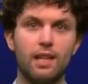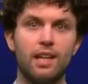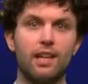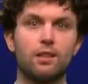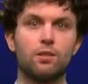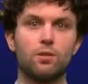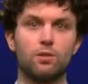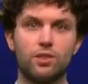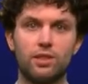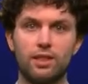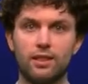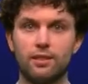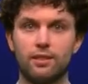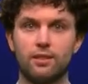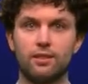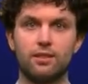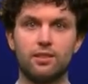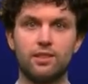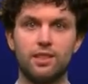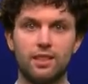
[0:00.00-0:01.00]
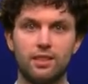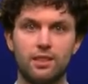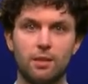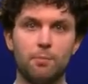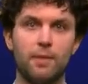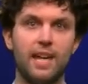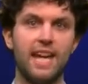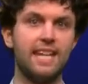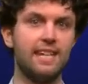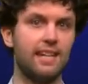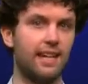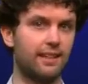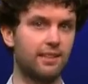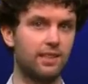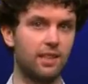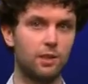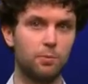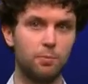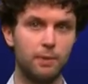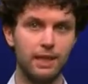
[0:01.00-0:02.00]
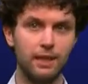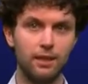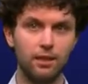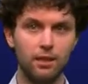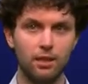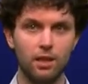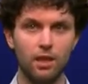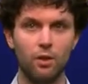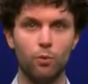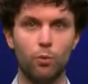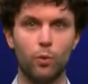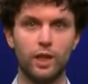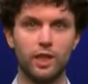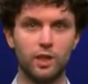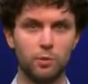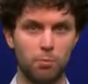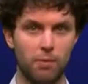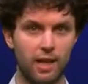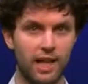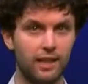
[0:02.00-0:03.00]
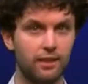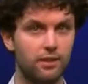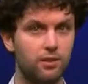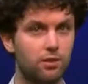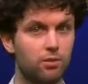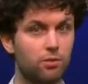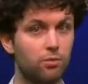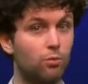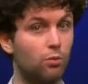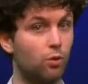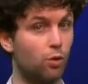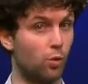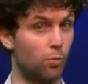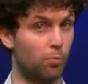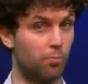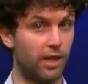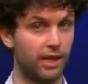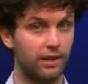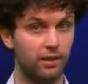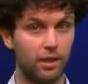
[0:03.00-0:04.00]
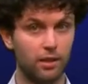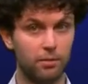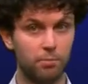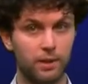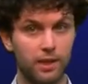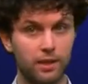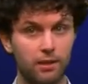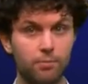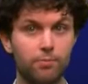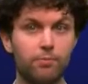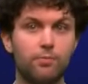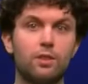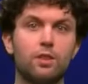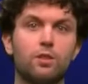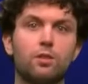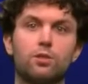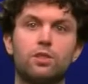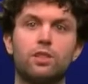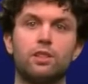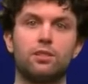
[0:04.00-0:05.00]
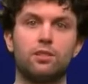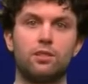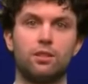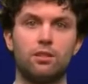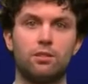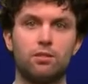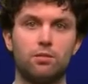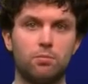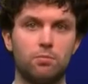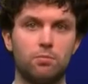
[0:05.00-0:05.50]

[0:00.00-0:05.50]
and consider the system Ax is B, which might or might not be consistent.